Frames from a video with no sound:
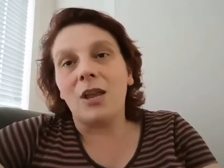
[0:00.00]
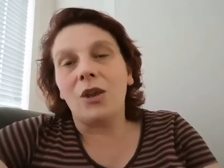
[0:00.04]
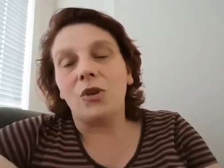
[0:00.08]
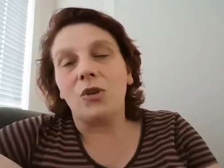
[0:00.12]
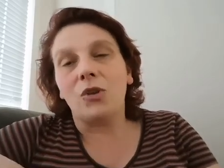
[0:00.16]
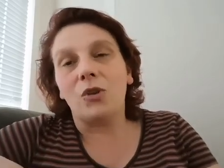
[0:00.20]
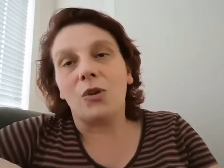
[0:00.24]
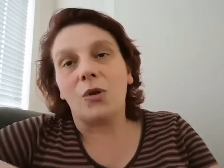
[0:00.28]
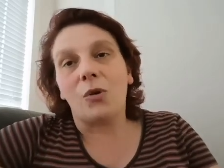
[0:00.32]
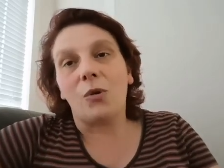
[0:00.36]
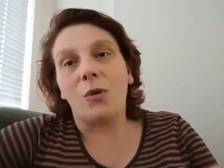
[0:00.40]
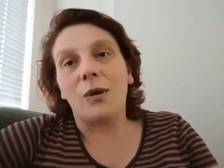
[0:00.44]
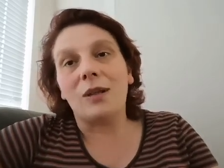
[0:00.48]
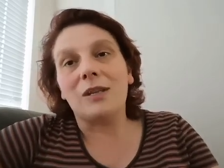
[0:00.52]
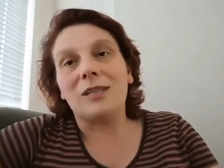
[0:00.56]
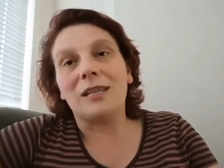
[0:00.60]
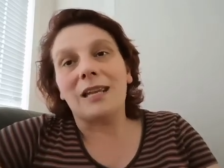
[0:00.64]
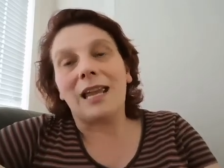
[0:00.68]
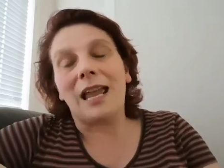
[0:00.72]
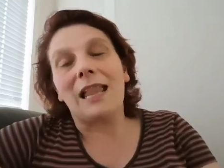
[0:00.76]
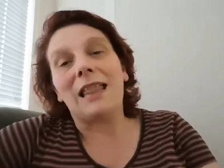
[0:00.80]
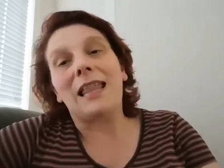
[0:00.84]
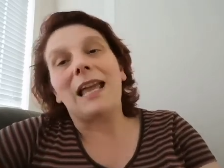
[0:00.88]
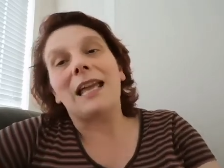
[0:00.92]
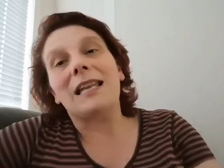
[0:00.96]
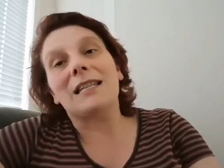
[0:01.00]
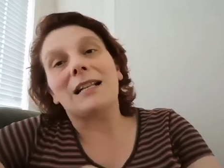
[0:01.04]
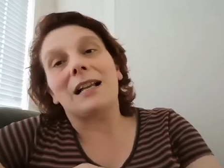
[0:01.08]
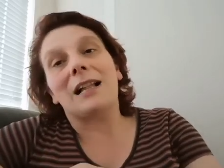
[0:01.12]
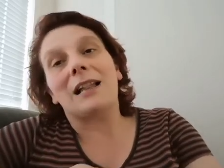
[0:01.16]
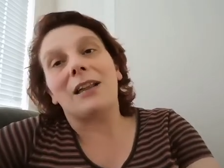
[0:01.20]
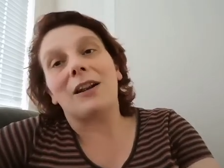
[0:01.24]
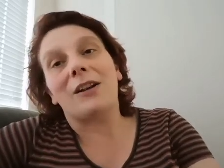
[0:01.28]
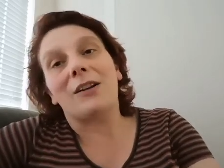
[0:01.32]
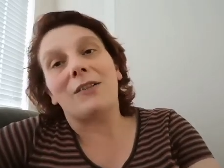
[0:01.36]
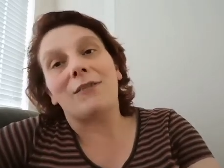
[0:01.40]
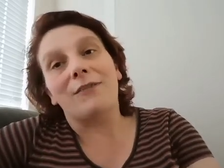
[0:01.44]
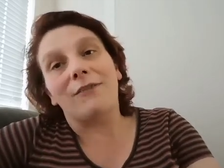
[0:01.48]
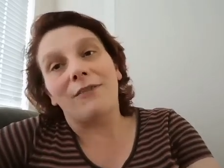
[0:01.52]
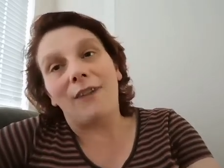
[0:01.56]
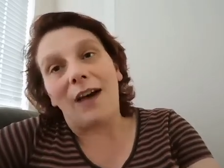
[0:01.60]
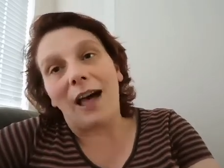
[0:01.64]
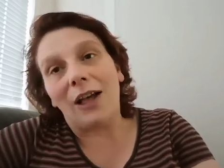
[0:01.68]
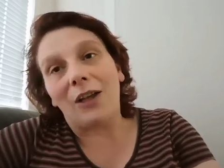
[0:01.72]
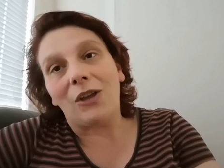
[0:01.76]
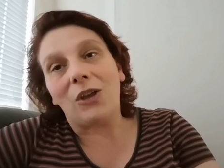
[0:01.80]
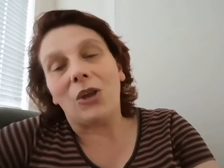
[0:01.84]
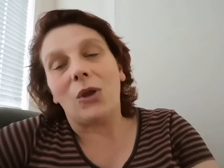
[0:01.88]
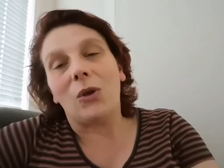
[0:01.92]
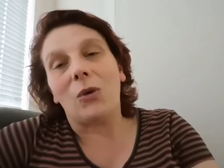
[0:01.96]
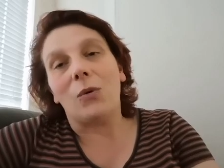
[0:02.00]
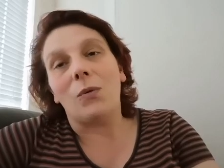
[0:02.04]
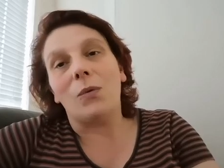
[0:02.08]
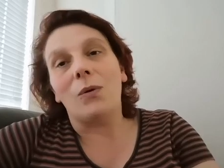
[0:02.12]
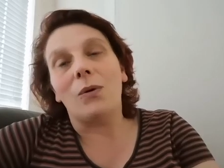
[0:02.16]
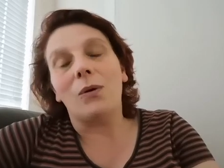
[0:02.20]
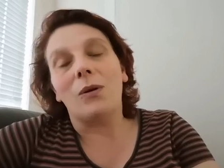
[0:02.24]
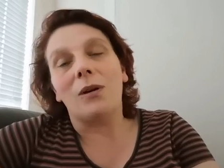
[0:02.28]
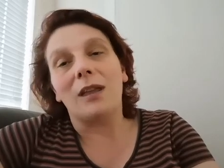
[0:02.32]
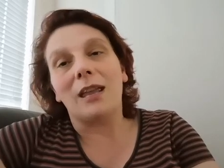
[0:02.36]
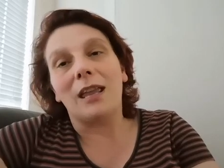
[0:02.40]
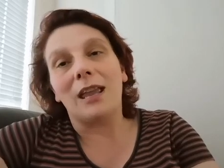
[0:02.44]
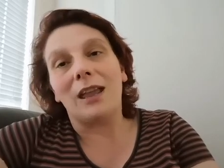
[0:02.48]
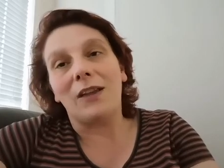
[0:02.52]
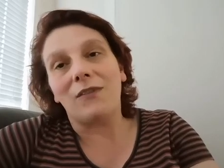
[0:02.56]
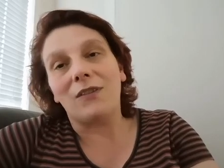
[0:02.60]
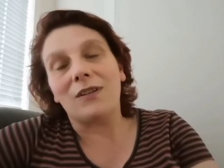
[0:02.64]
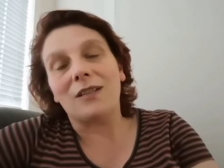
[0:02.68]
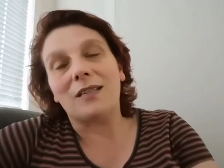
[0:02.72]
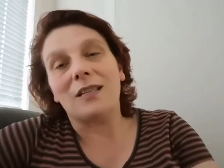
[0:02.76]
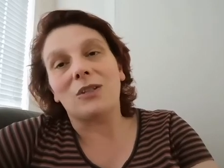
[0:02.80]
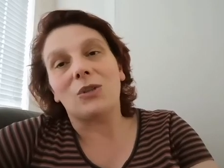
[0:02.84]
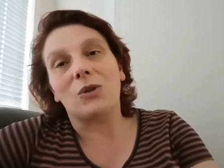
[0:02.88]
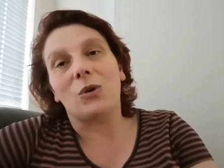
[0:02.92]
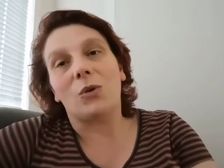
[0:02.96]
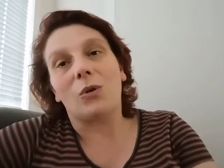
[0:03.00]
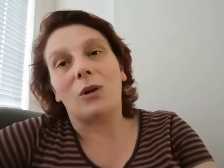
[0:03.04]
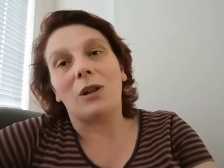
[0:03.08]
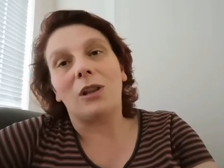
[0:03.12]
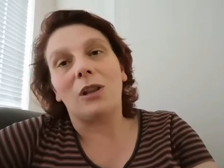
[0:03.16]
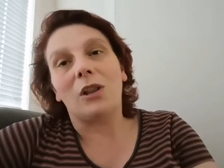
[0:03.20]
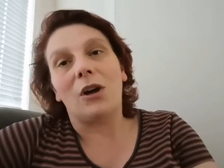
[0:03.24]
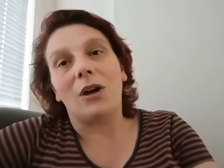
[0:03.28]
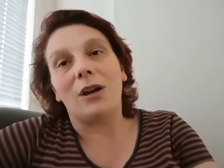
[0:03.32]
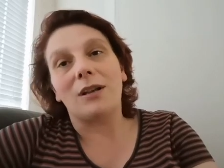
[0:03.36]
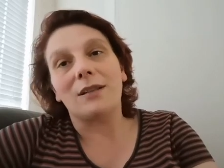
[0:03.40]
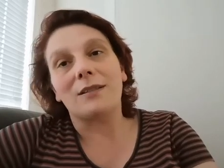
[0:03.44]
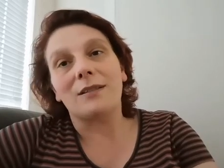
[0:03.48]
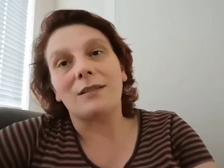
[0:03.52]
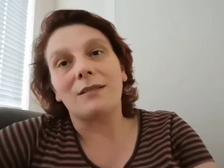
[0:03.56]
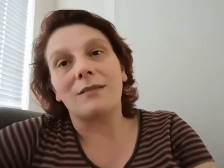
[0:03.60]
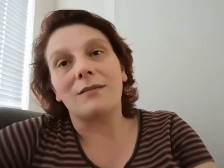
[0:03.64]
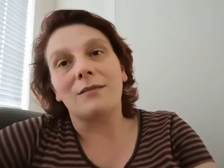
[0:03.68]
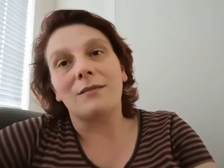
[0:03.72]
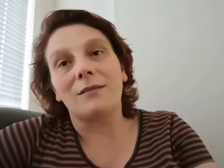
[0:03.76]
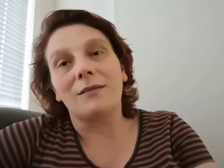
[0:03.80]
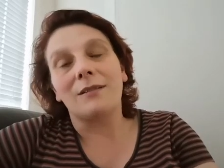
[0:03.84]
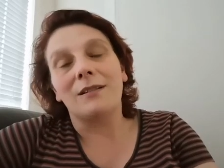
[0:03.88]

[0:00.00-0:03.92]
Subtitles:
you're going to get that declared value if it's a total loss.